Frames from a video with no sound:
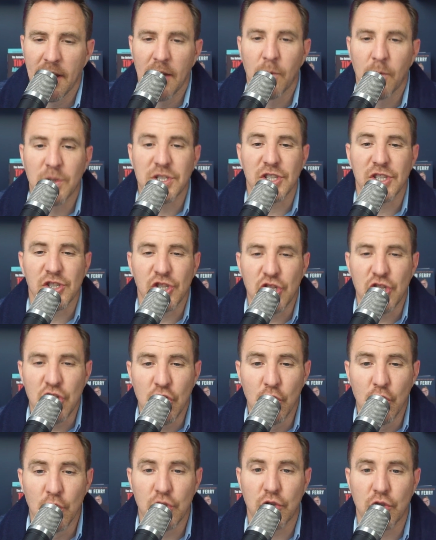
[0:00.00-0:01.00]
which is
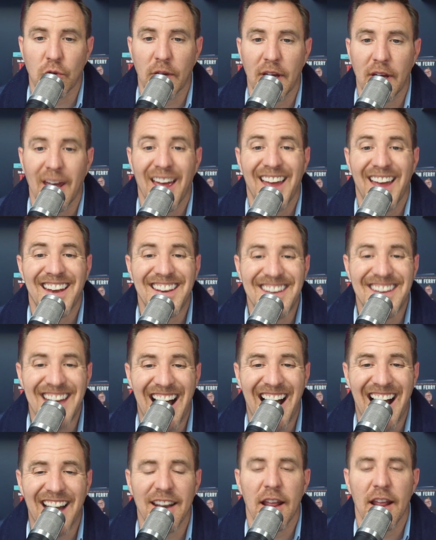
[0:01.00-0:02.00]
usually
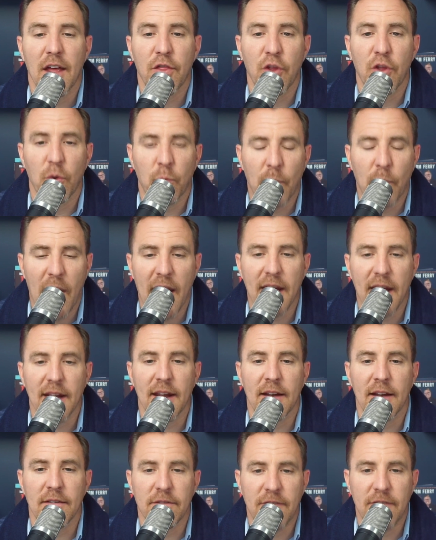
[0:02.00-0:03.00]
not the right
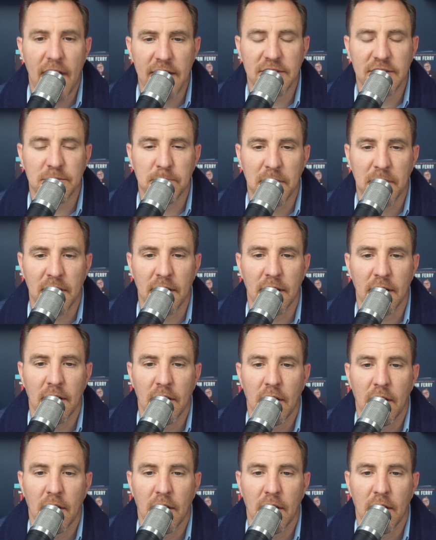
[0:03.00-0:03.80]
investment